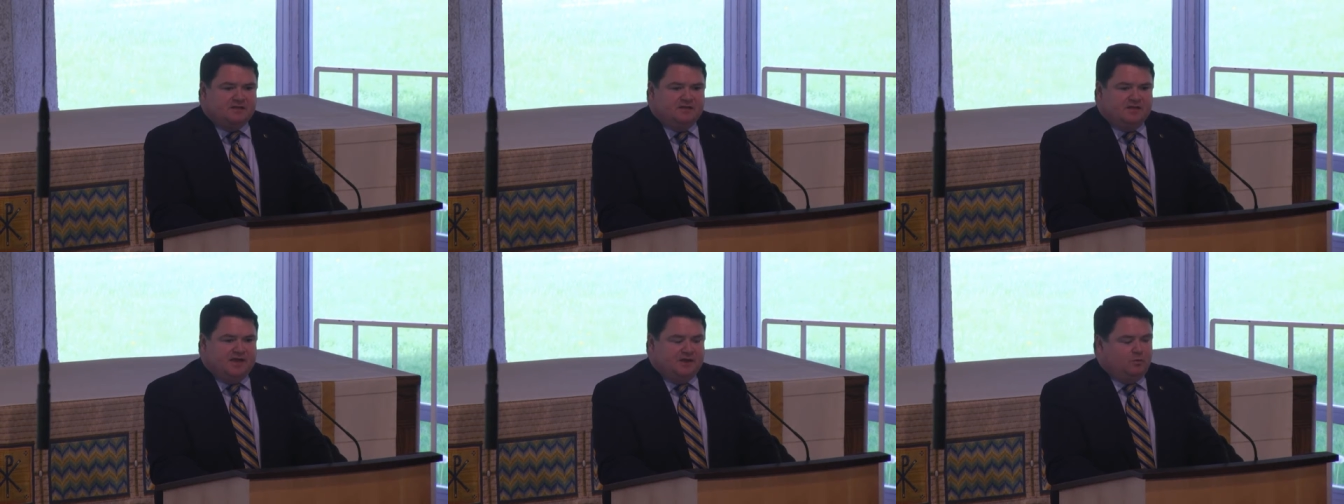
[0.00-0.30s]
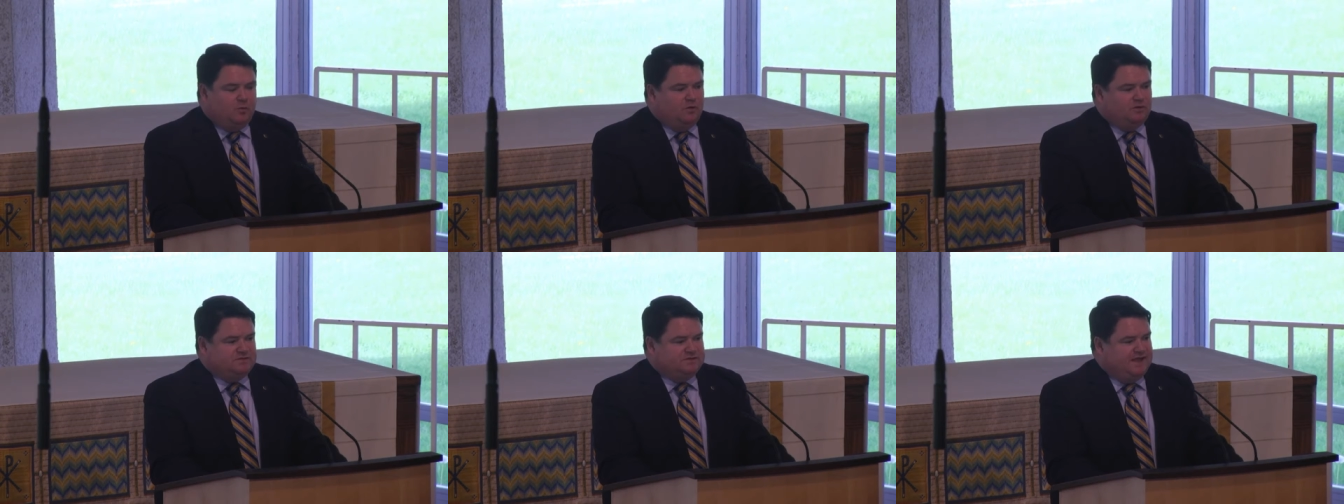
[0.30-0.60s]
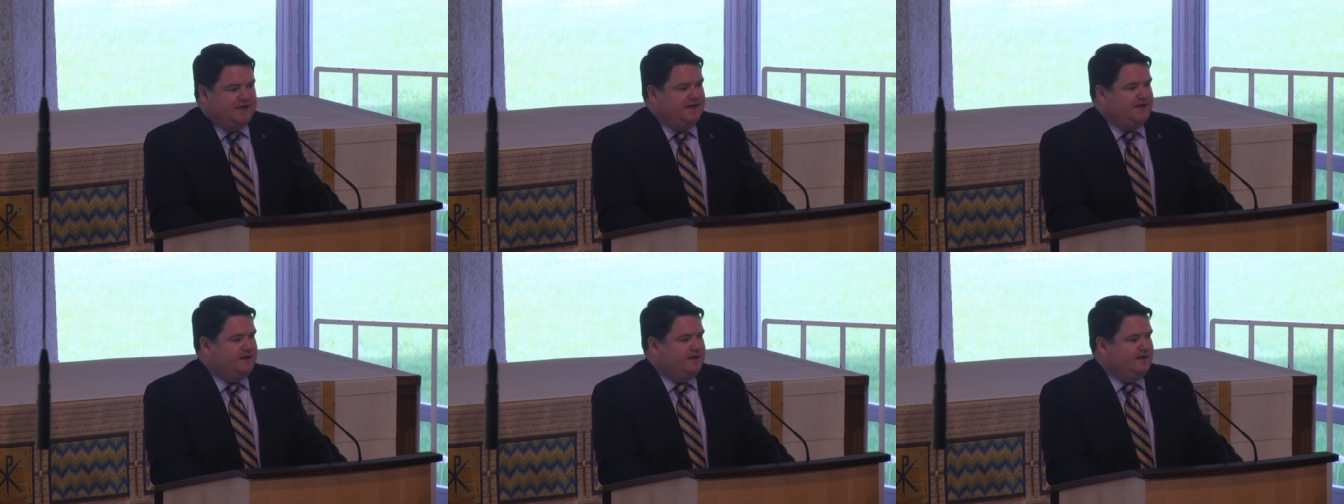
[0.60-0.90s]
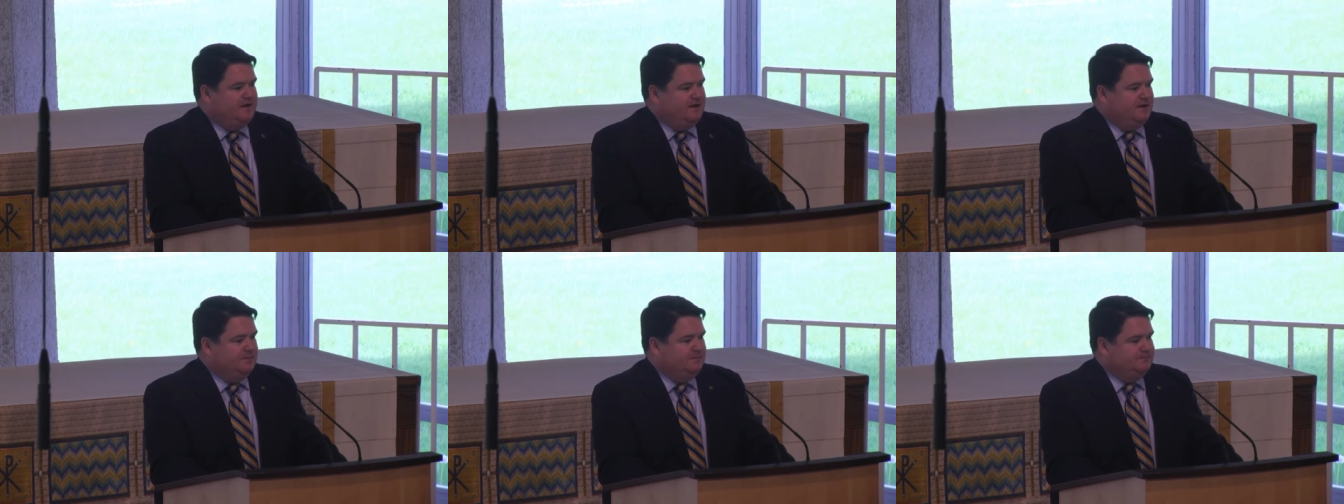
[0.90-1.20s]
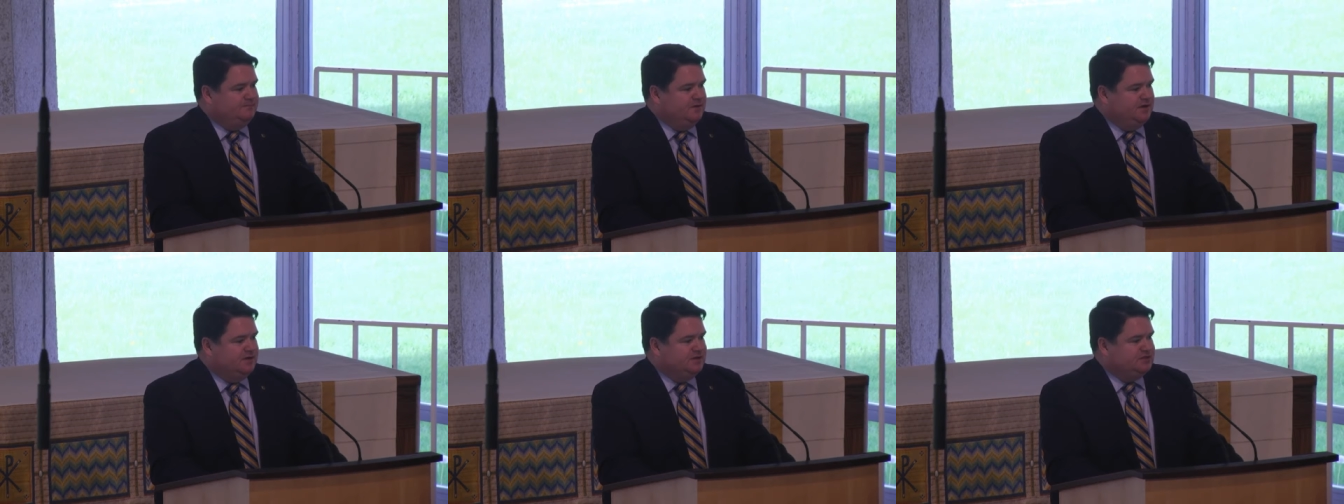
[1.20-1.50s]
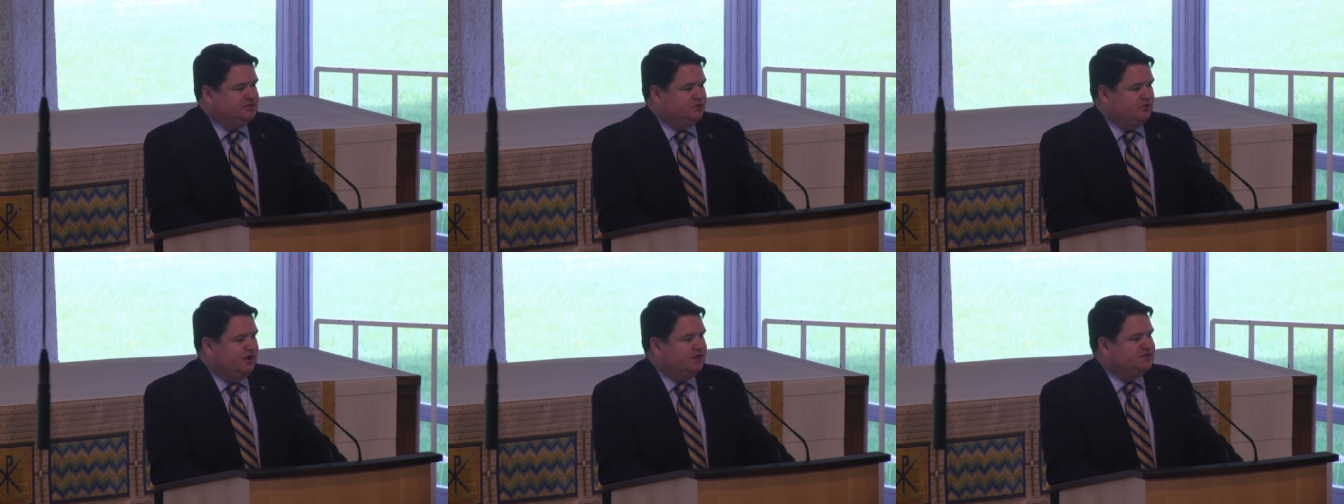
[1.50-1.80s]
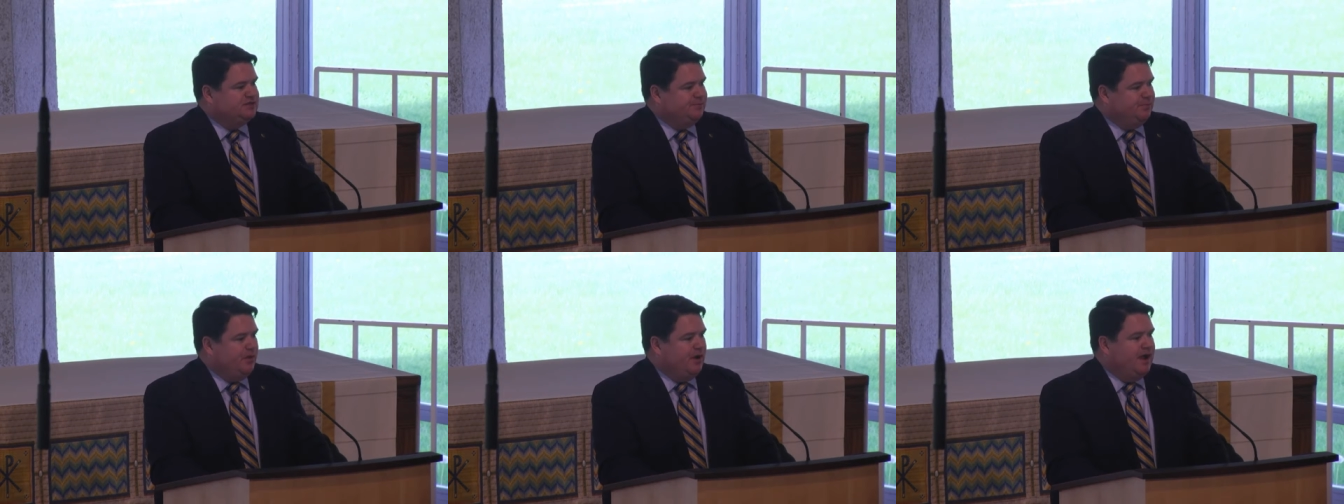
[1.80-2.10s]
Then we'll take a, a
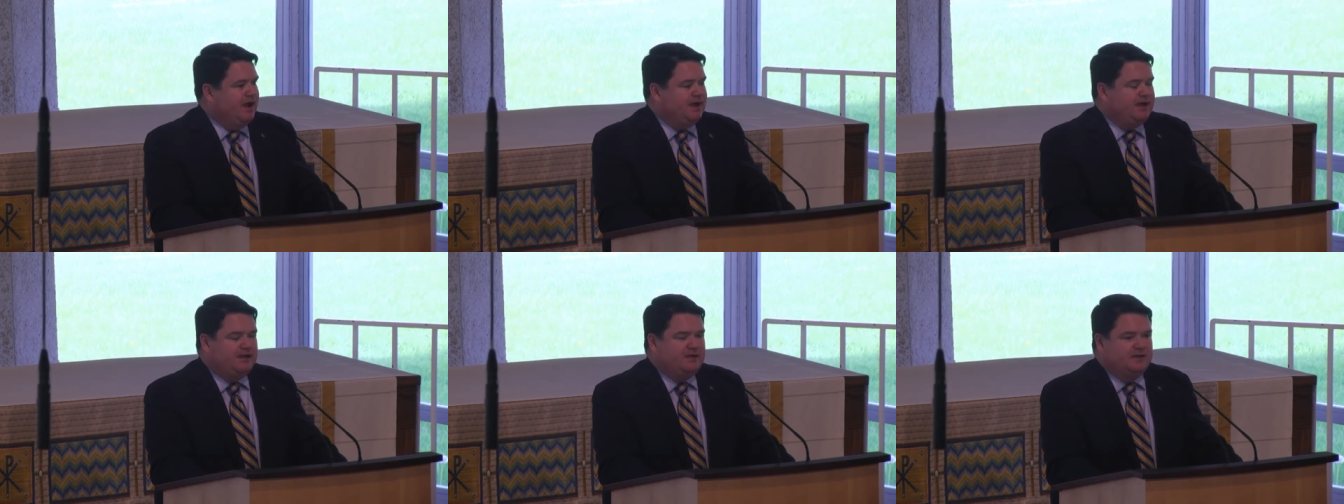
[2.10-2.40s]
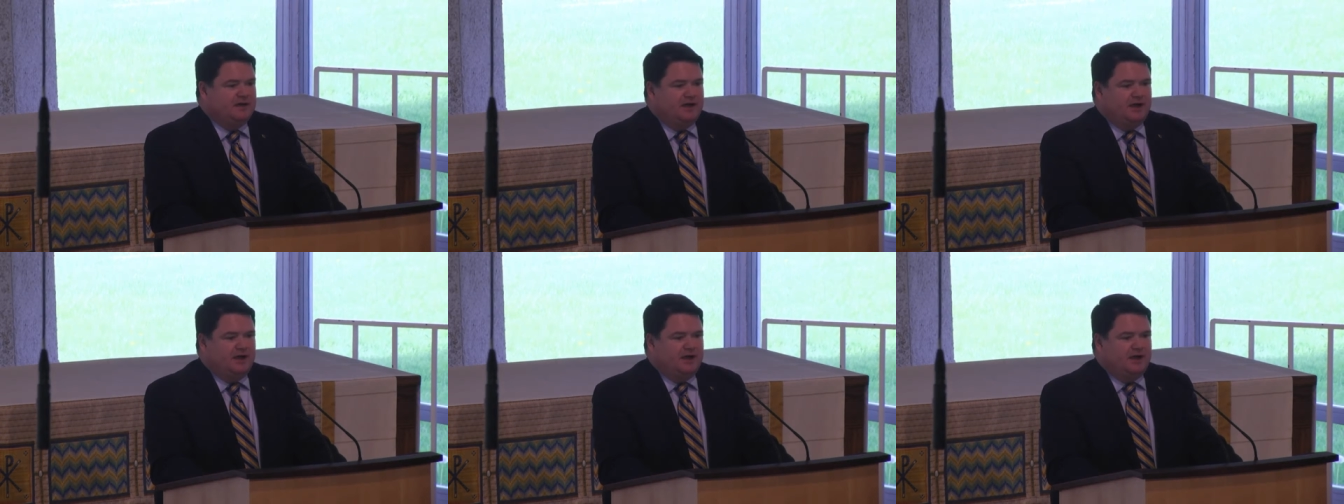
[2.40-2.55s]
stretch break.